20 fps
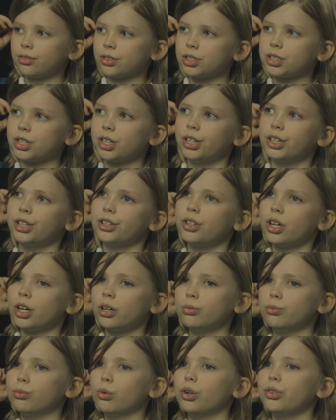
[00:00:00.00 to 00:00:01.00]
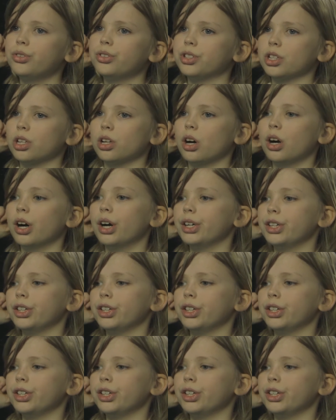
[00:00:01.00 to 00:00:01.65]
For a start, you don't want to lie.